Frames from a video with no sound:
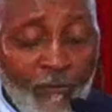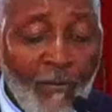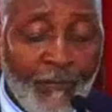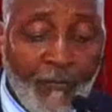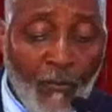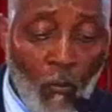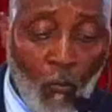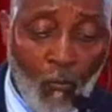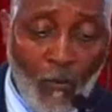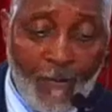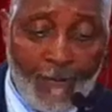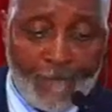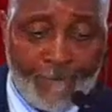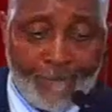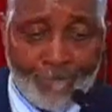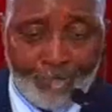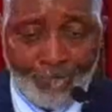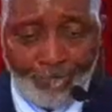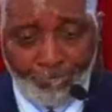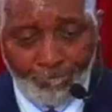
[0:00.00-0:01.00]
the thorn. Yes, sir.
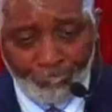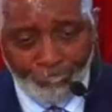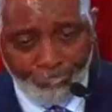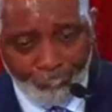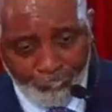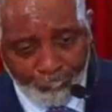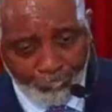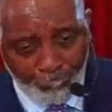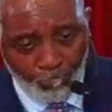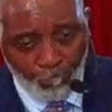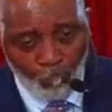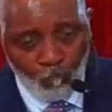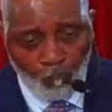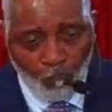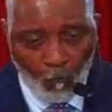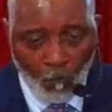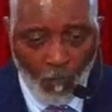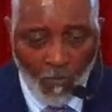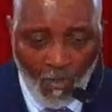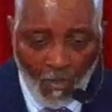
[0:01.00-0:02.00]
Yes, sir.
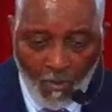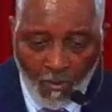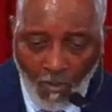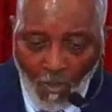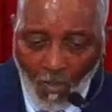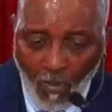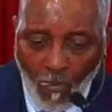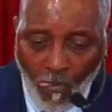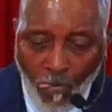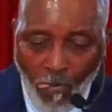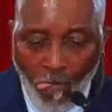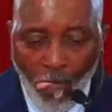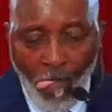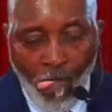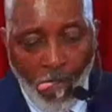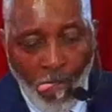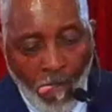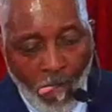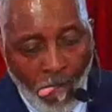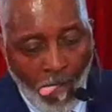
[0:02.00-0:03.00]
Thank you,
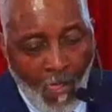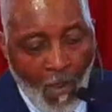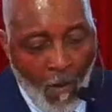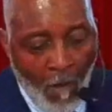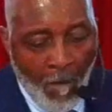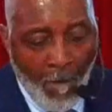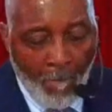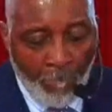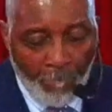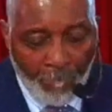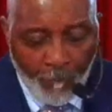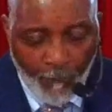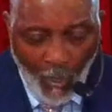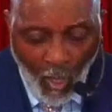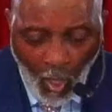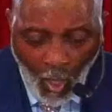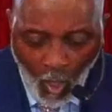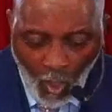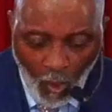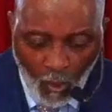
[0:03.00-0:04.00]
Lord. Amen.
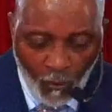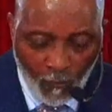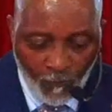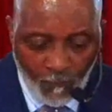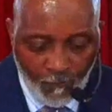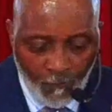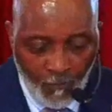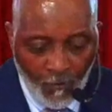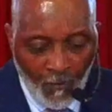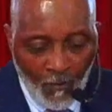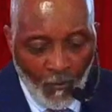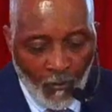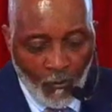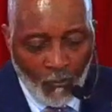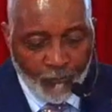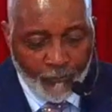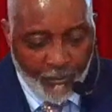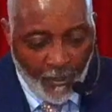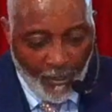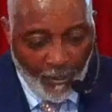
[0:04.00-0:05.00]
Paul
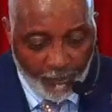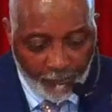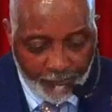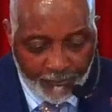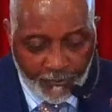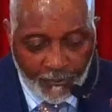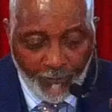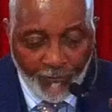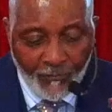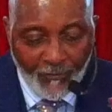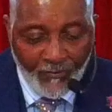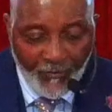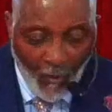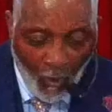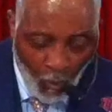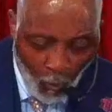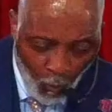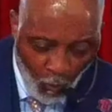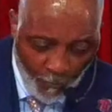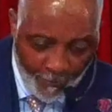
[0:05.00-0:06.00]
turns the
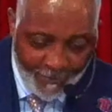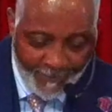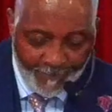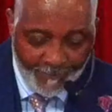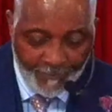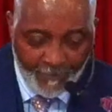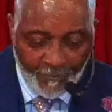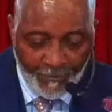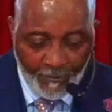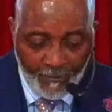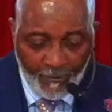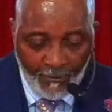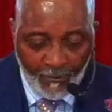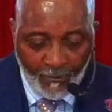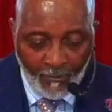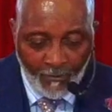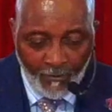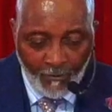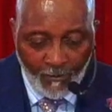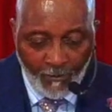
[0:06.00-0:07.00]
thorn
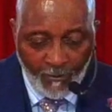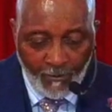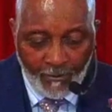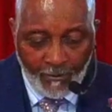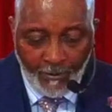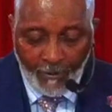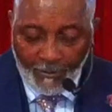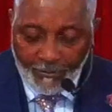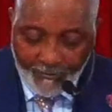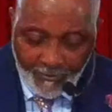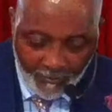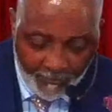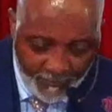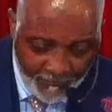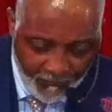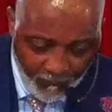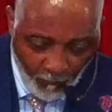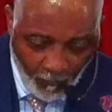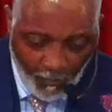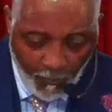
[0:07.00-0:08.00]
yeah. into
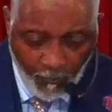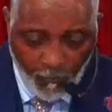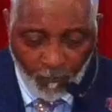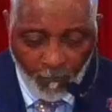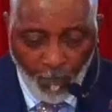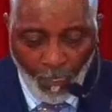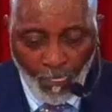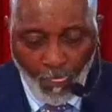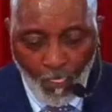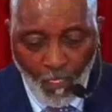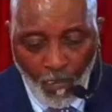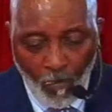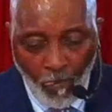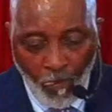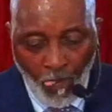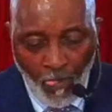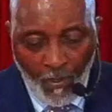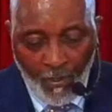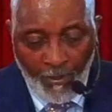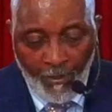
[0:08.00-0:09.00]
the throne.
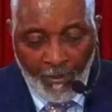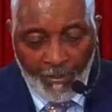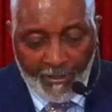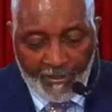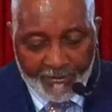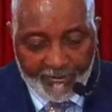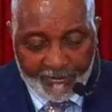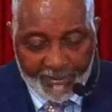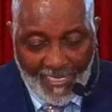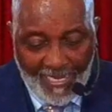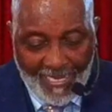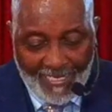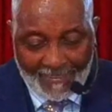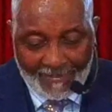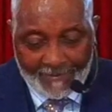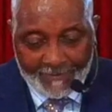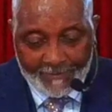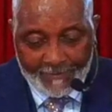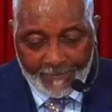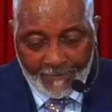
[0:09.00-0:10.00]
Yeah. He
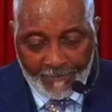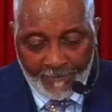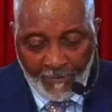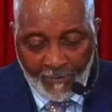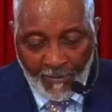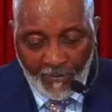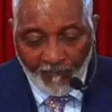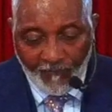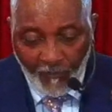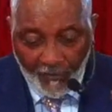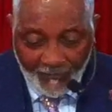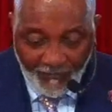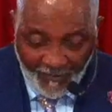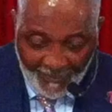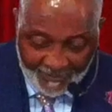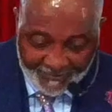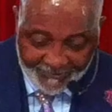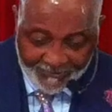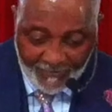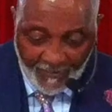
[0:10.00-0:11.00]
says, for
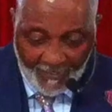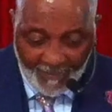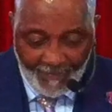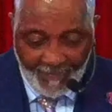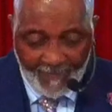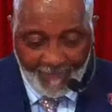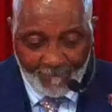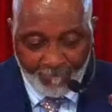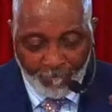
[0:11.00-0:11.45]
this thing.